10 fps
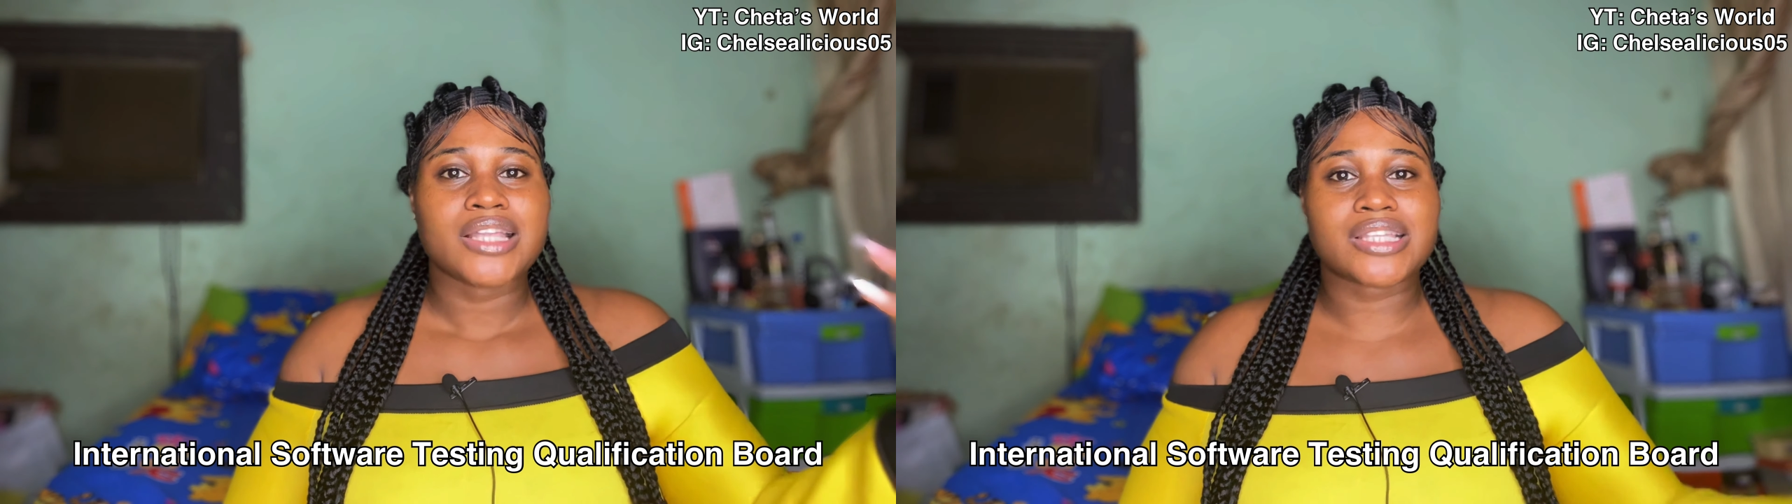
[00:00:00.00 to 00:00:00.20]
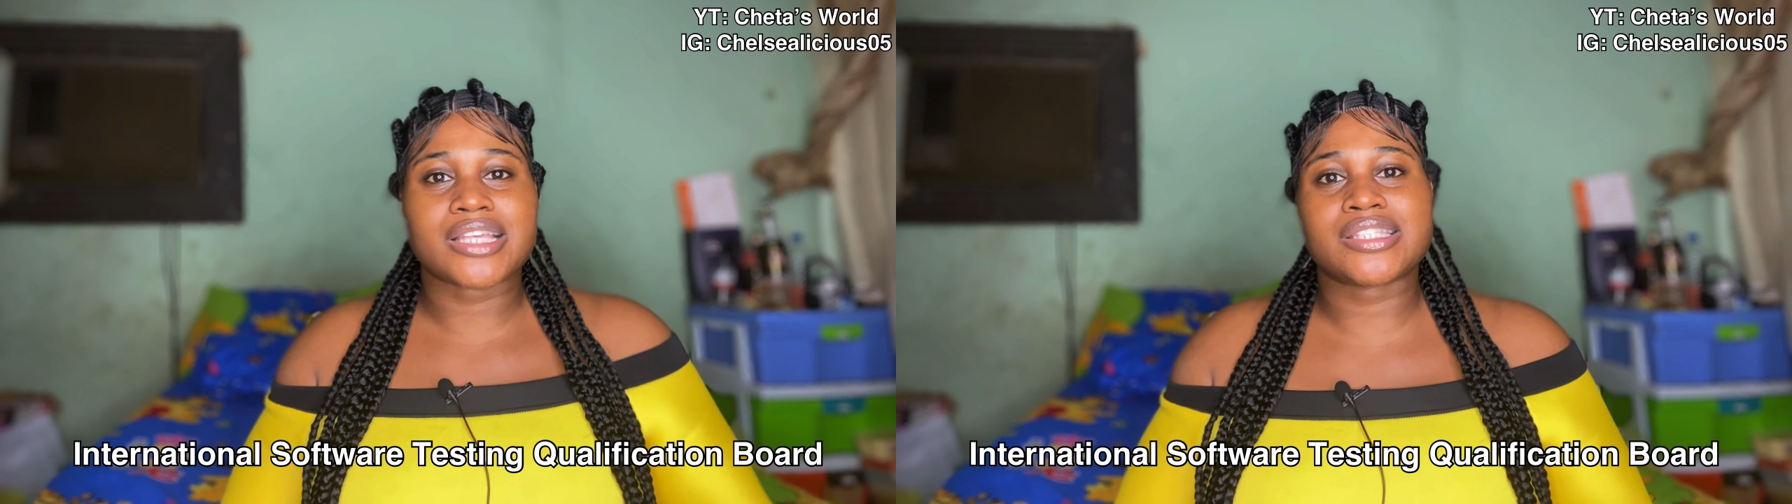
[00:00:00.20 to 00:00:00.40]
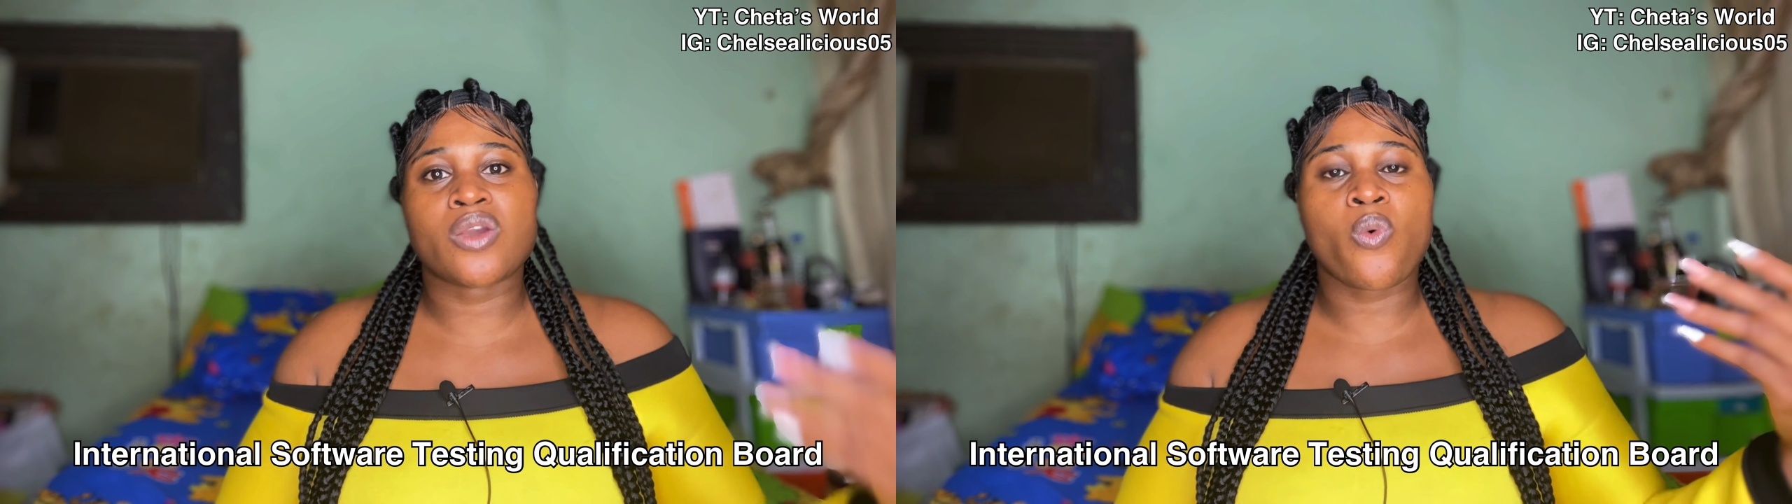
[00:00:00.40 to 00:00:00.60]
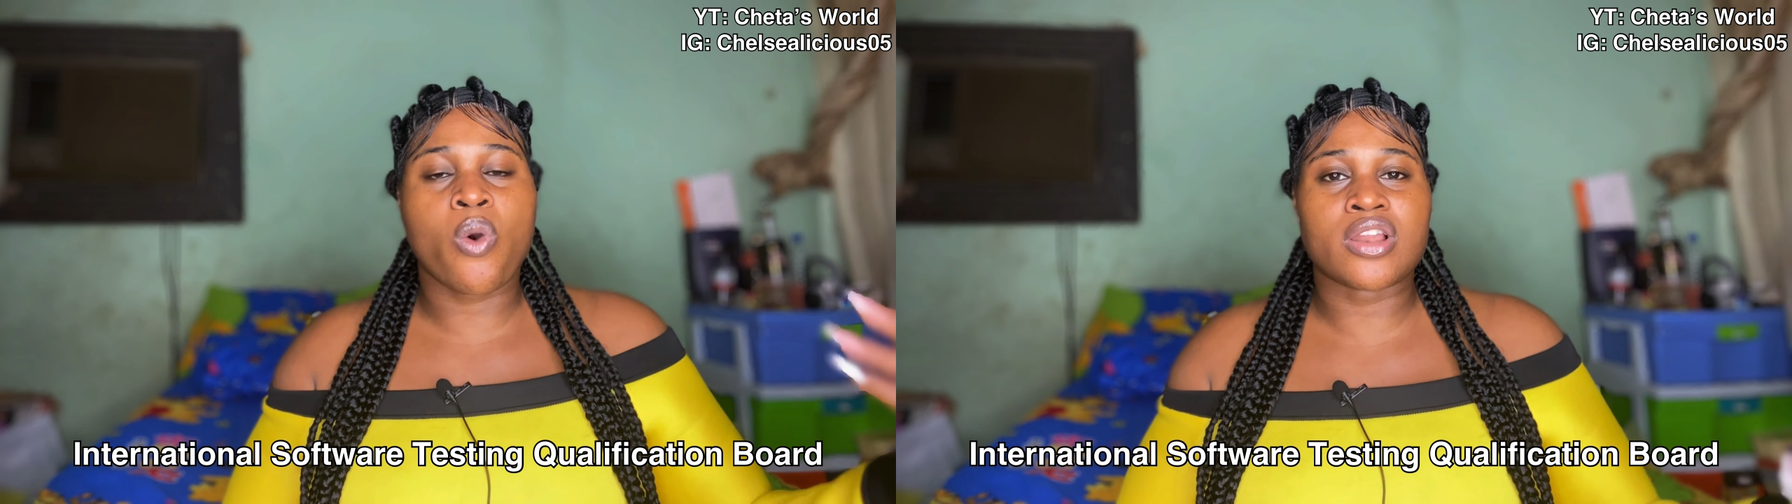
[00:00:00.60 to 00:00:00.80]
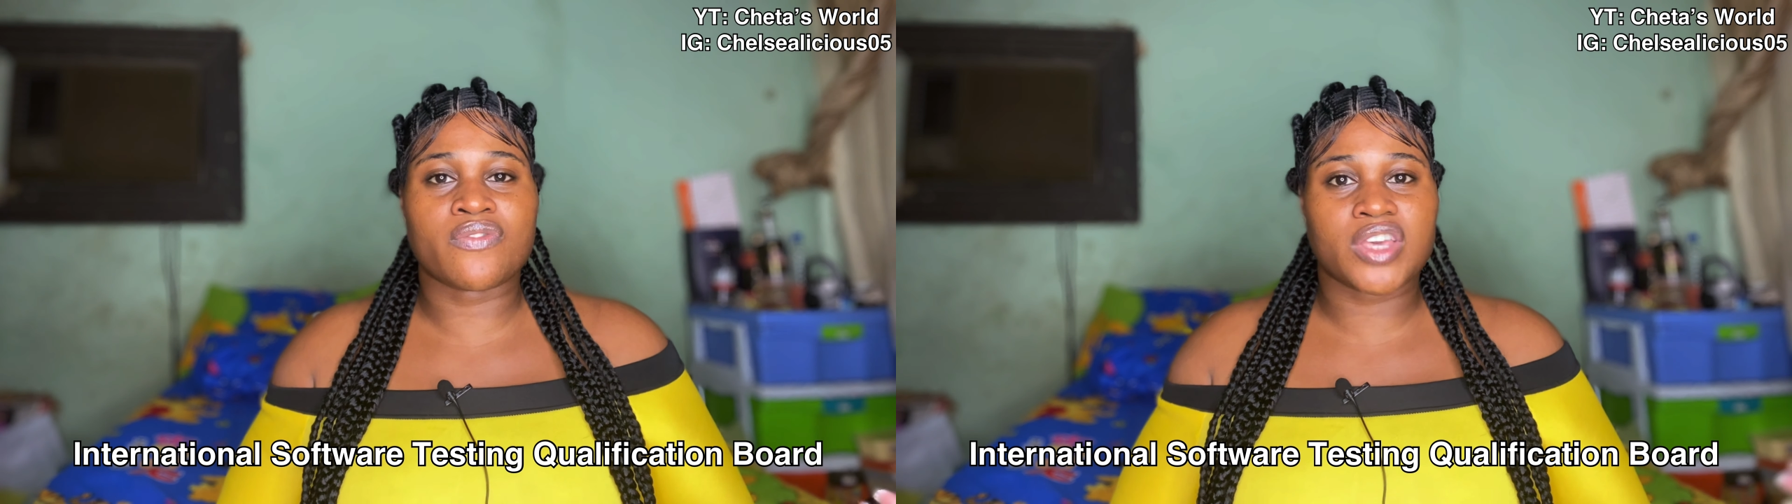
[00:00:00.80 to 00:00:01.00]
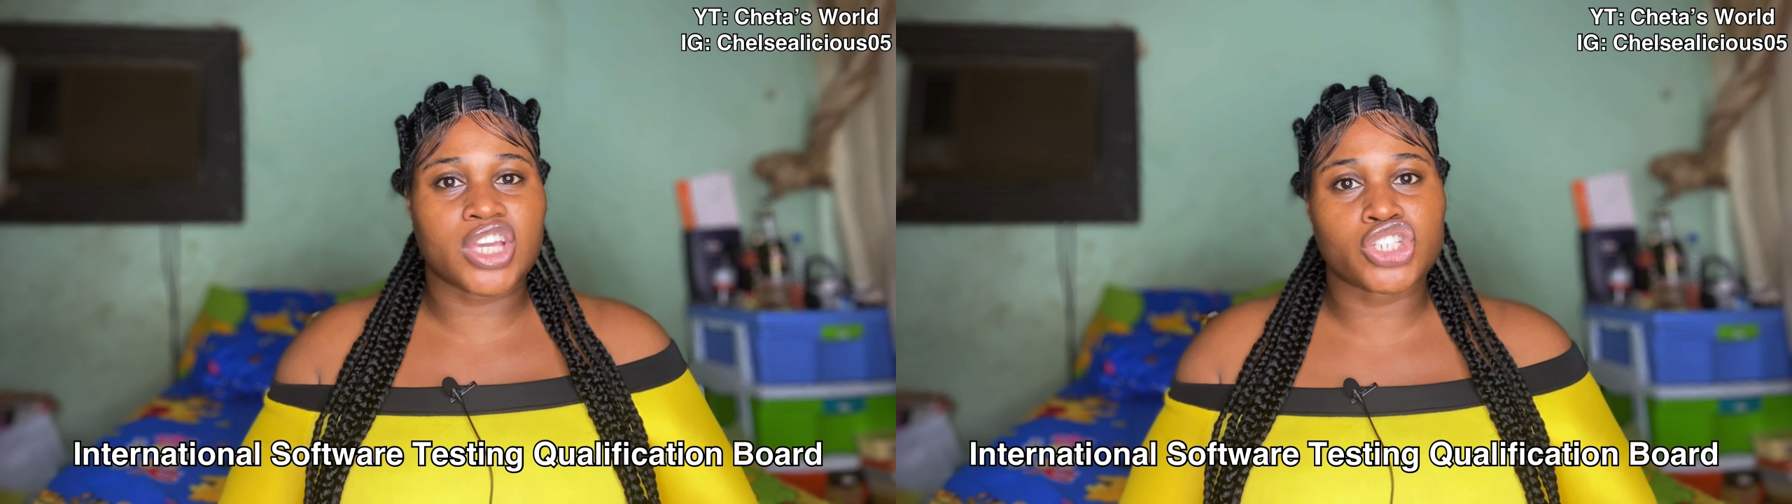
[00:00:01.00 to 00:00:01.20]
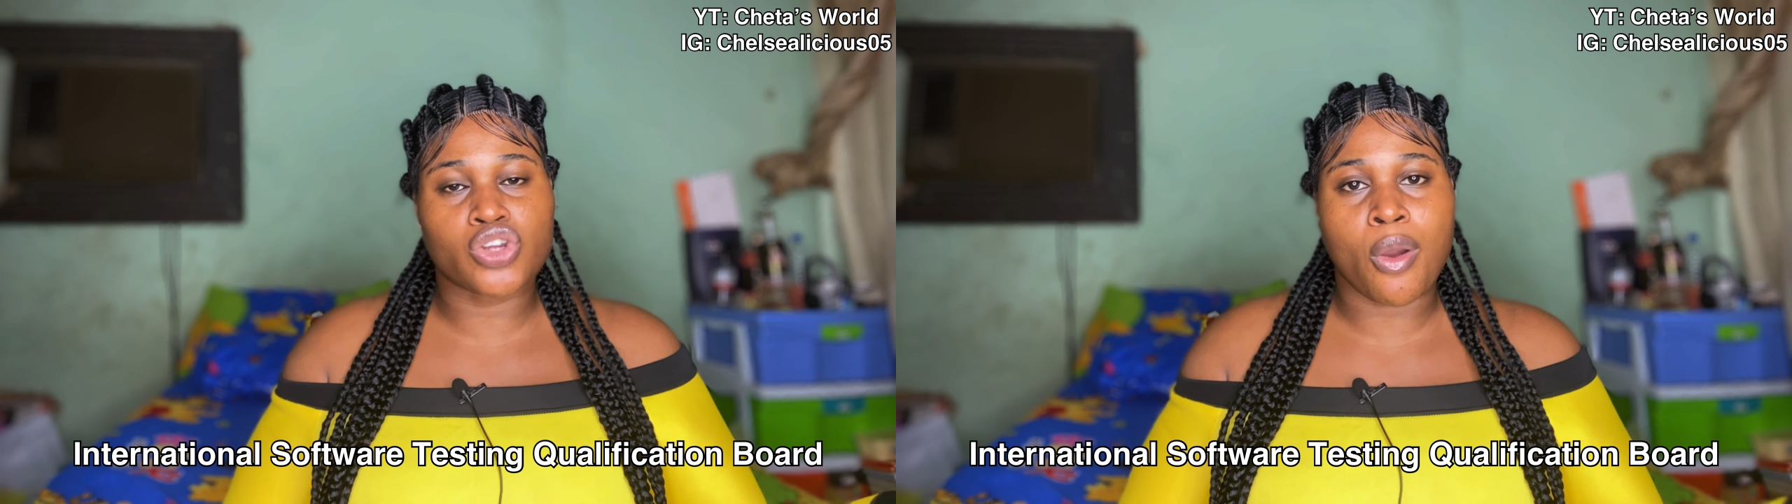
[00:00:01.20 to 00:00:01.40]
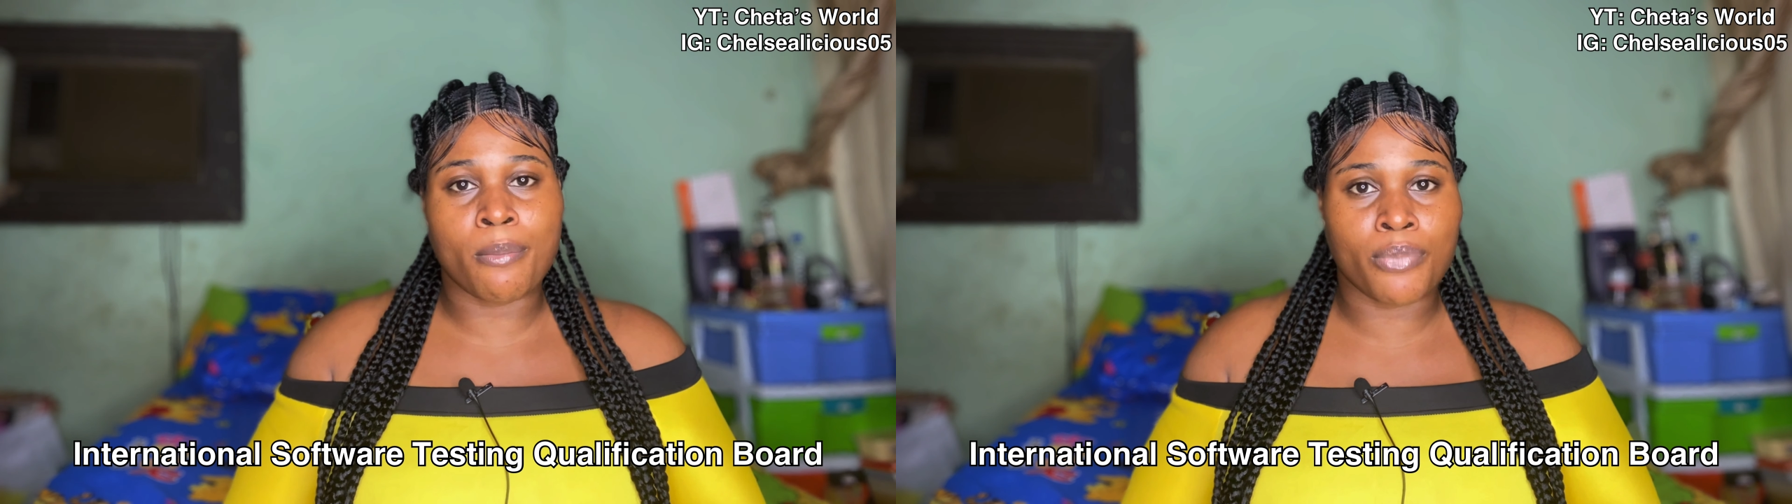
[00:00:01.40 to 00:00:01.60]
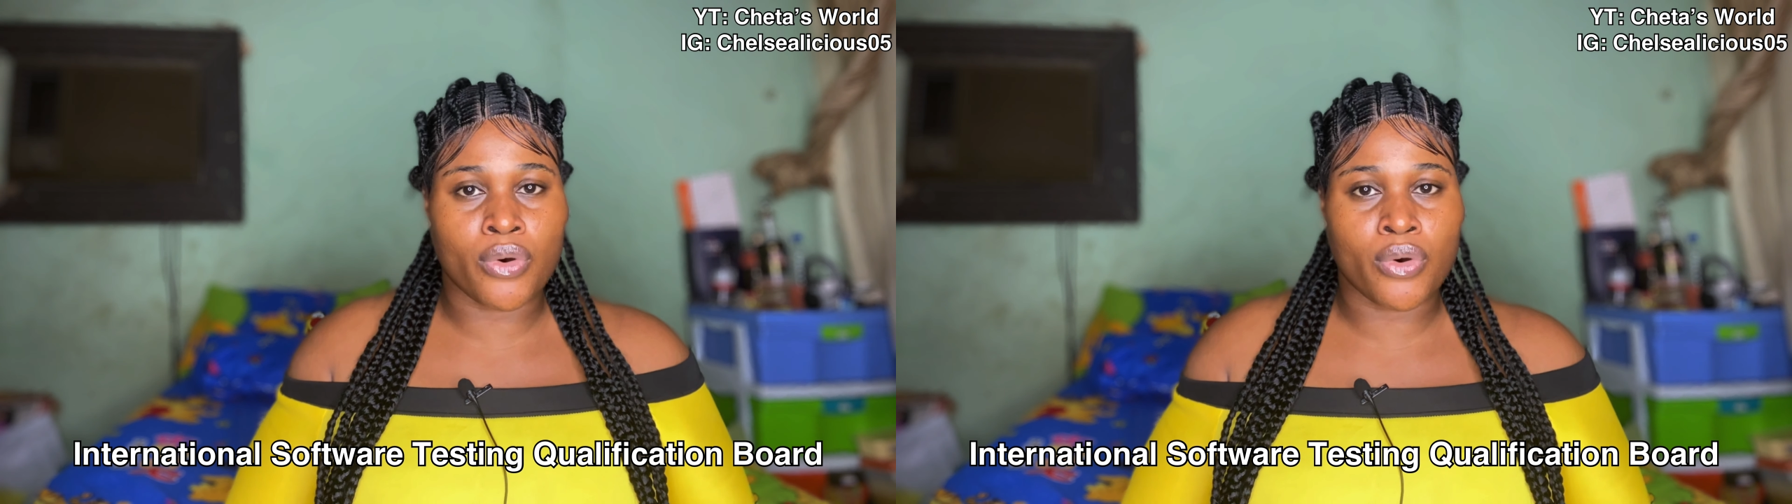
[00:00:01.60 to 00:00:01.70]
Testing Qualification